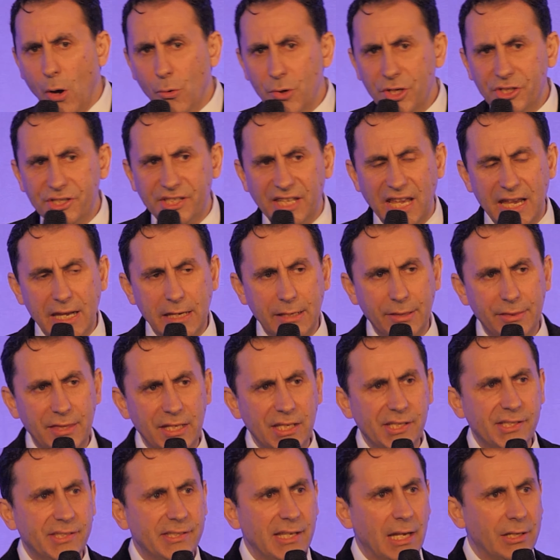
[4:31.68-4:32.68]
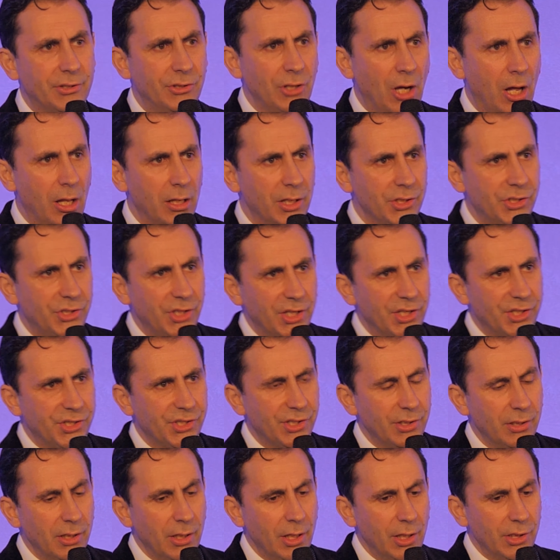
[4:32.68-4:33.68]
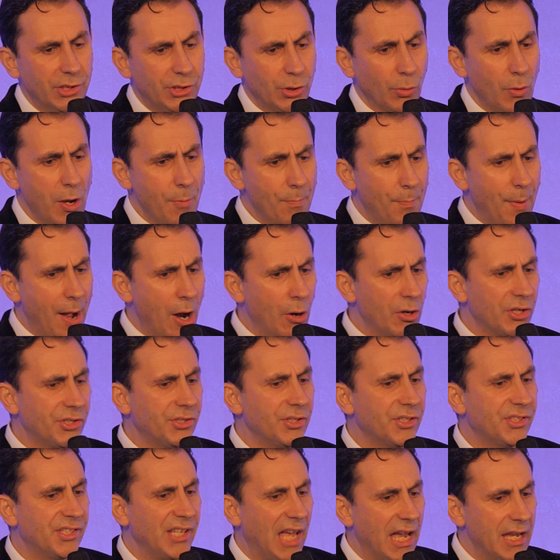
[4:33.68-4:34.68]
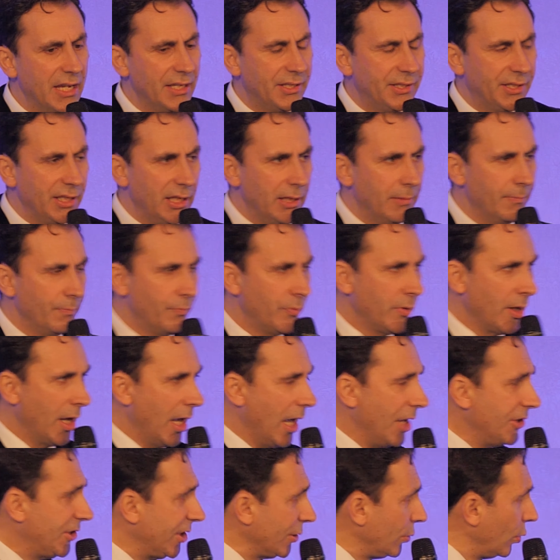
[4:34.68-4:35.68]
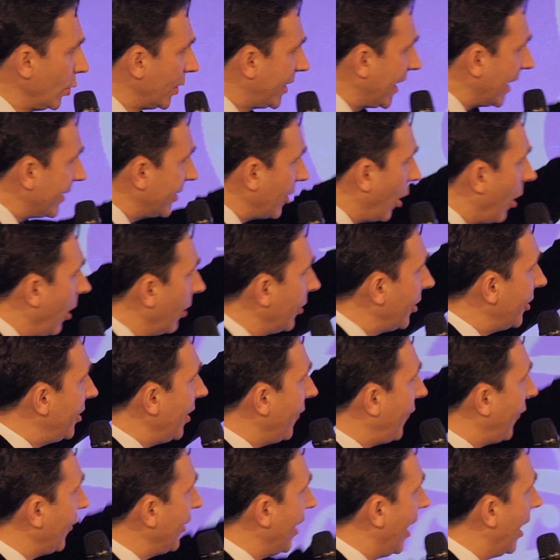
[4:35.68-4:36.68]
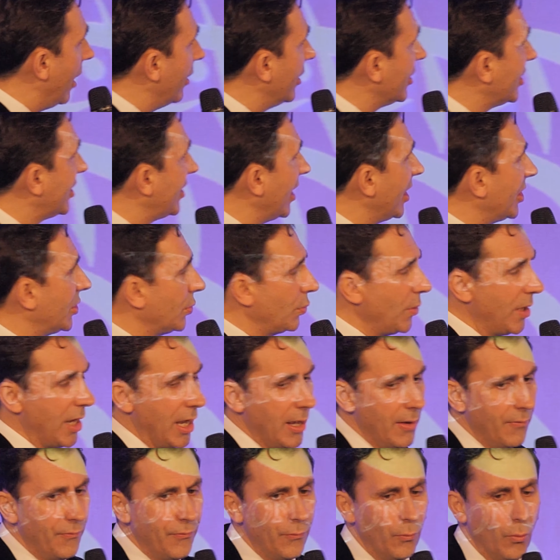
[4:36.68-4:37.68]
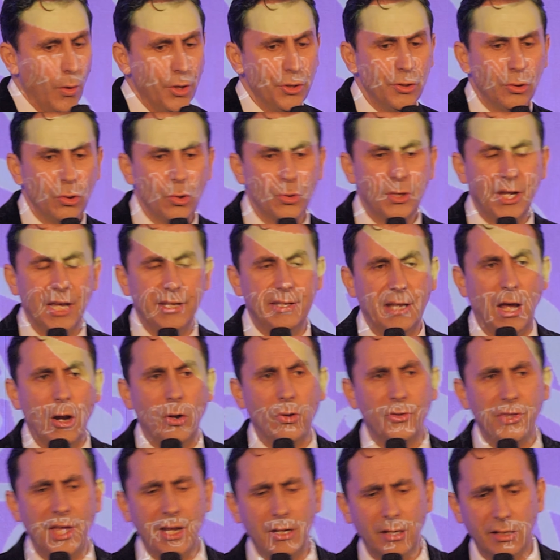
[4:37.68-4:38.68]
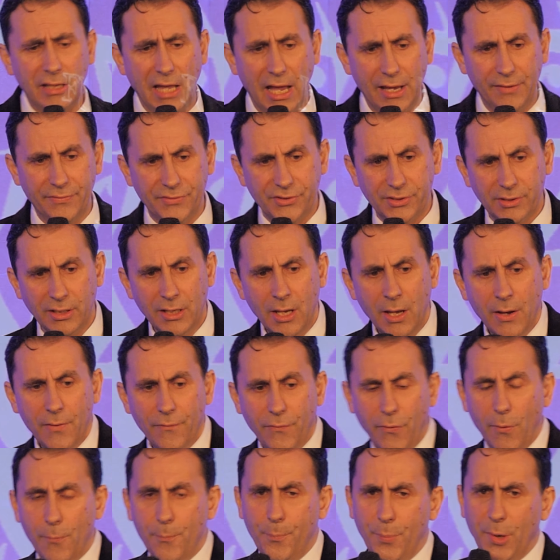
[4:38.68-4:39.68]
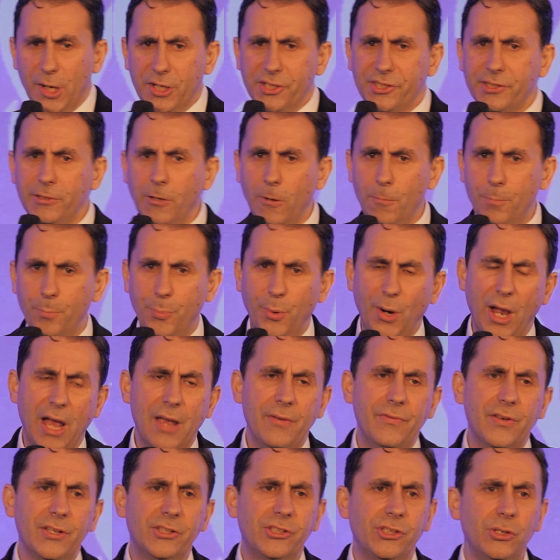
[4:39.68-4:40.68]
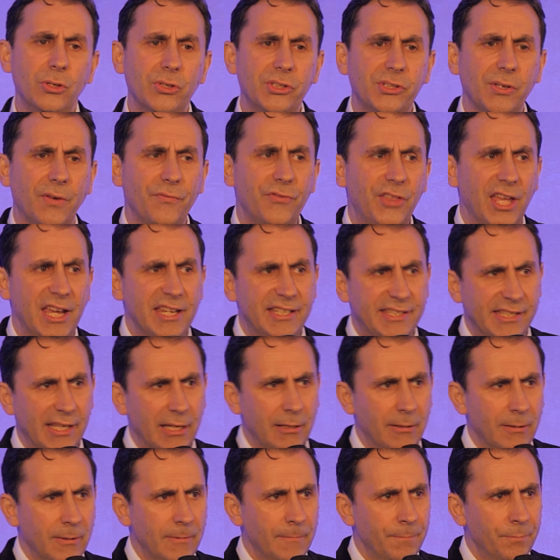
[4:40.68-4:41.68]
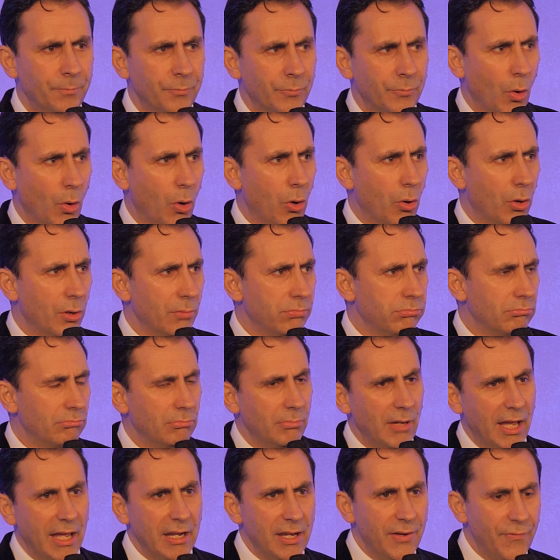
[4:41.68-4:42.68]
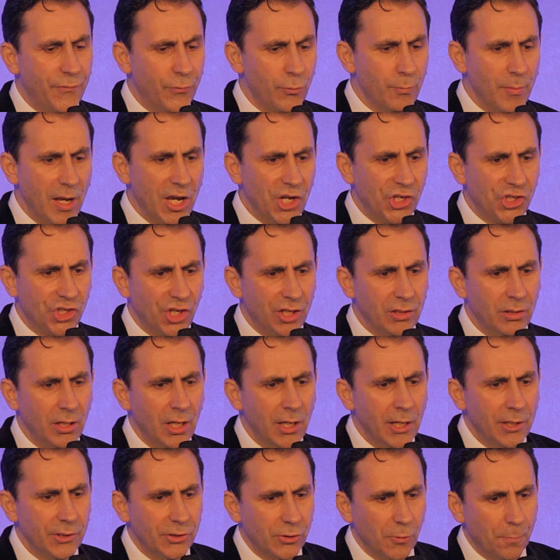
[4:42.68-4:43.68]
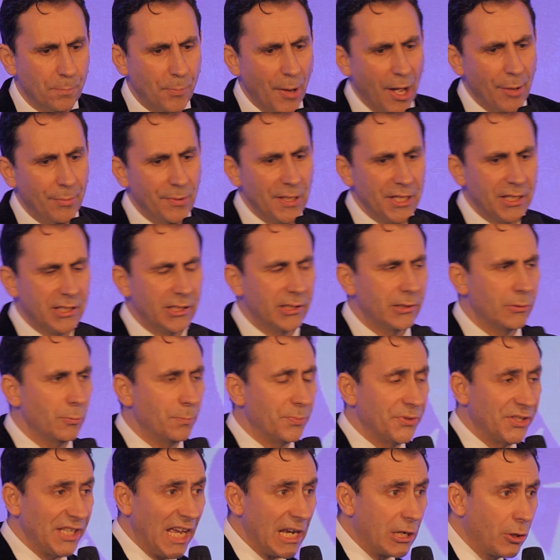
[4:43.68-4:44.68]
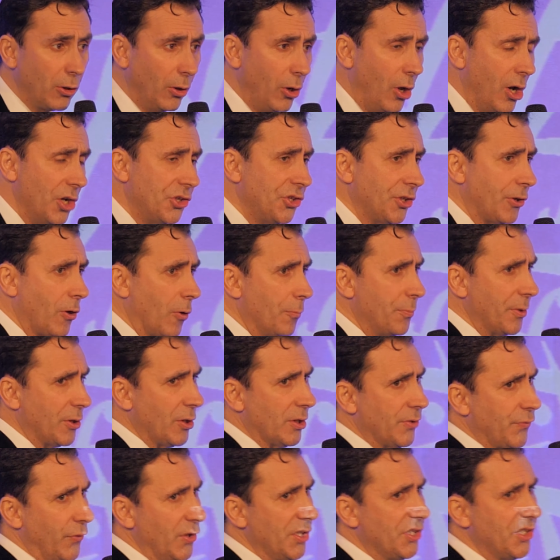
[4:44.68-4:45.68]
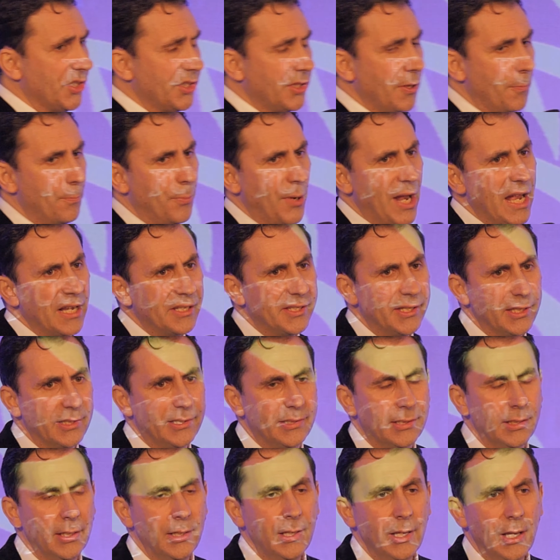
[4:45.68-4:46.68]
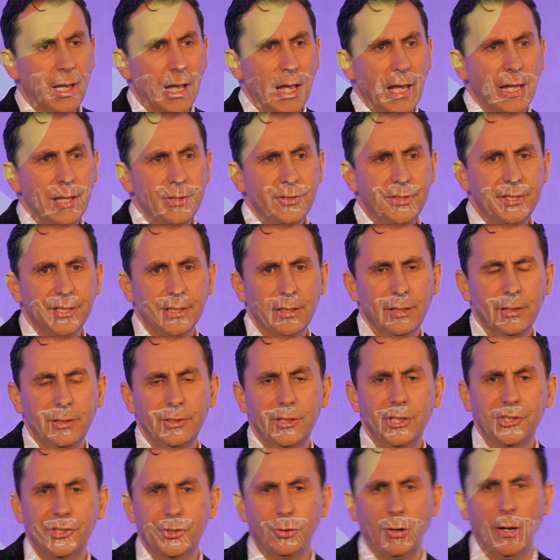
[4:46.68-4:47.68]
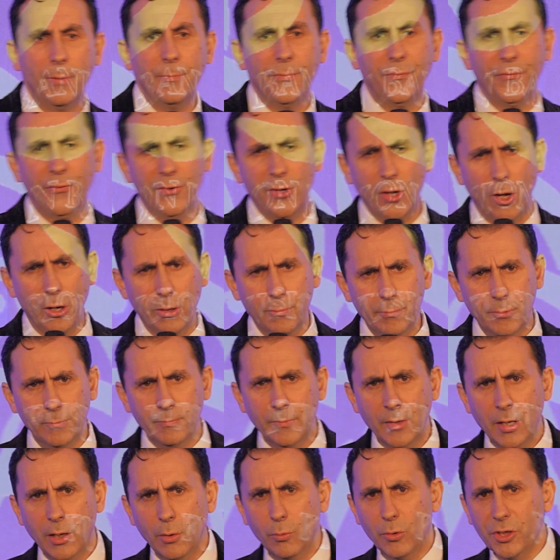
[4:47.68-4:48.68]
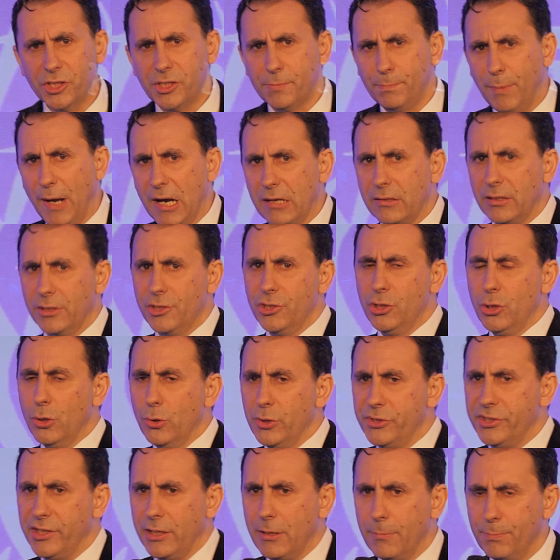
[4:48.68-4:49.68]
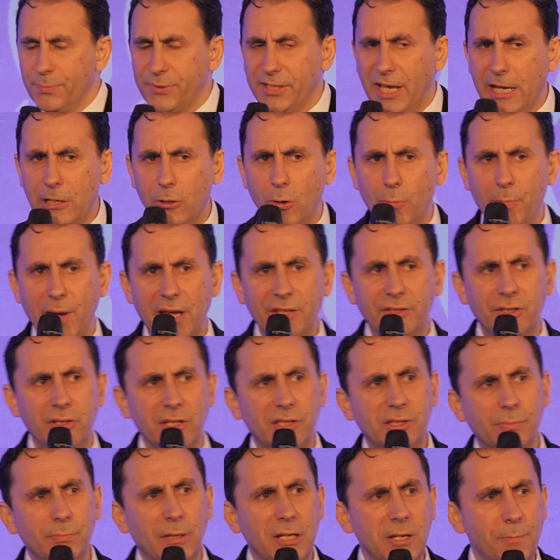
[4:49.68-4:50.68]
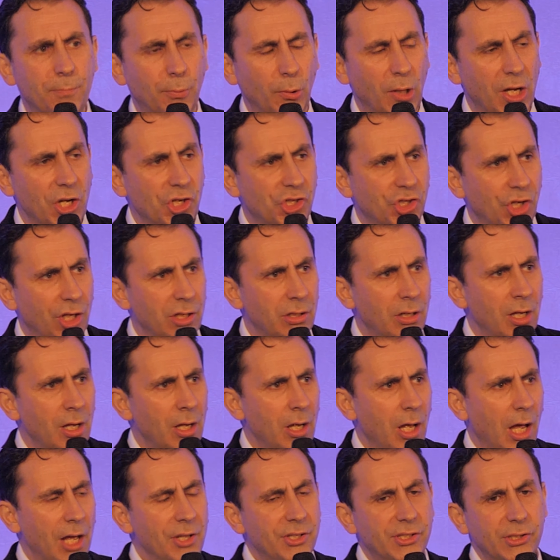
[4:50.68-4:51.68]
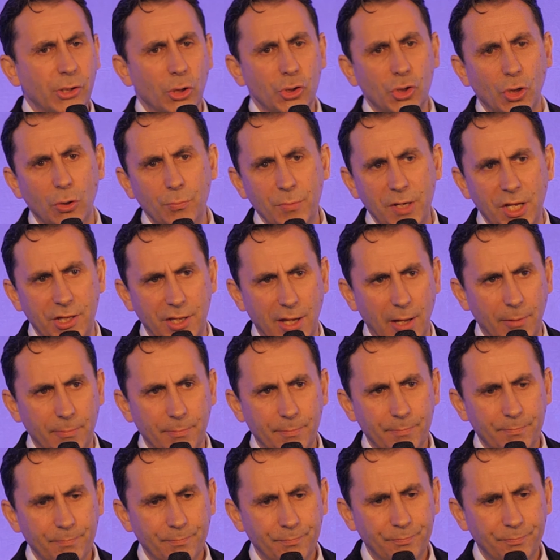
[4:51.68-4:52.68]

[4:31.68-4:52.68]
how we take these technologies to empower society and to look at all the different areas that we have when you look at our daily lives, from personal private use of data or and information to public, to psychological, because for instance the Brexit and the, Trump phenomenon was partly using psychometrics manipulation and social media.